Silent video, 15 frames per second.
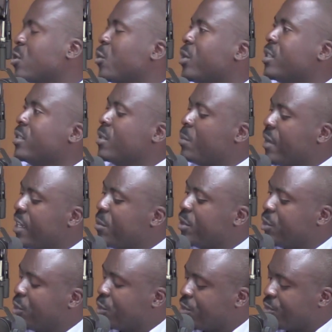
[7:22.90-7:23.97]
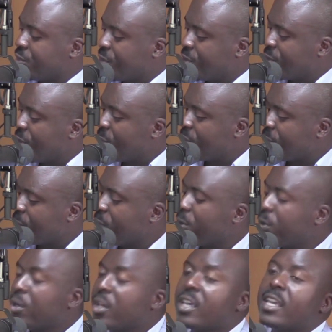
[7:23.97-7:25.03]
Parliament should reform the law,
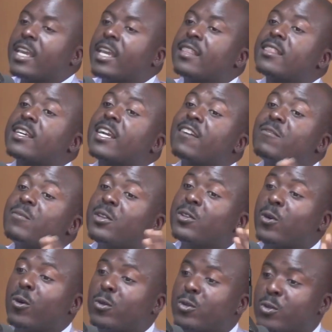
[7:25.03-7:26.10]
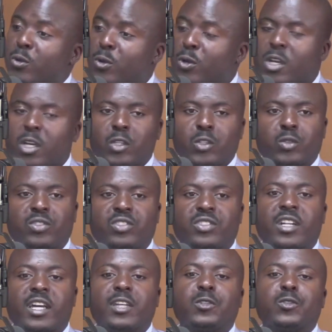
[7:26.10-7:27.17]
and the government also should try
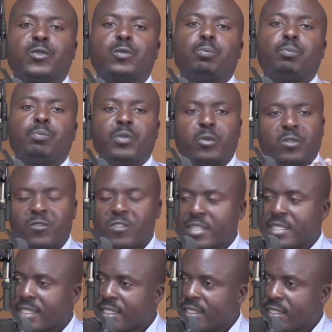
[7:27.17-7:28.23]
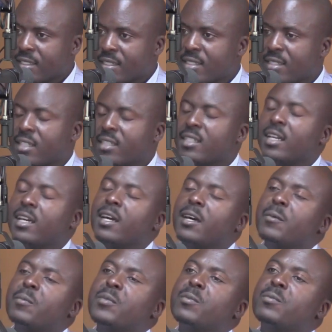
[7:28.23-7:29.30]
to build facilities that
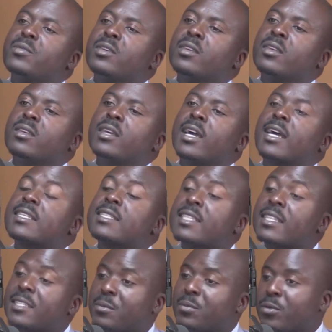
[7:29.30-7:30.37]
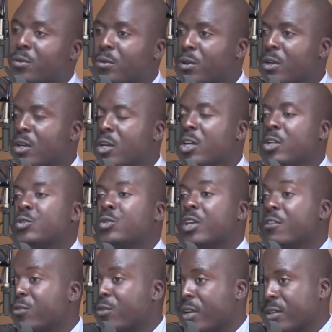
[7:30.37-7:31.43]
may be accessible to
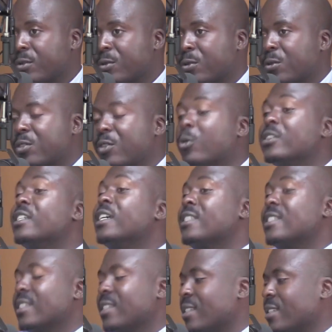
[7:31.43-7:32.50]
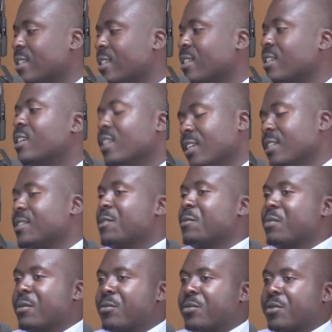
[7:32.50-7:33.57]
everyone or the ordinary citizen in
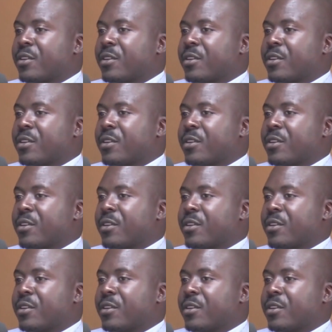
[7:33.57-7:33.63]
Zimbabwe.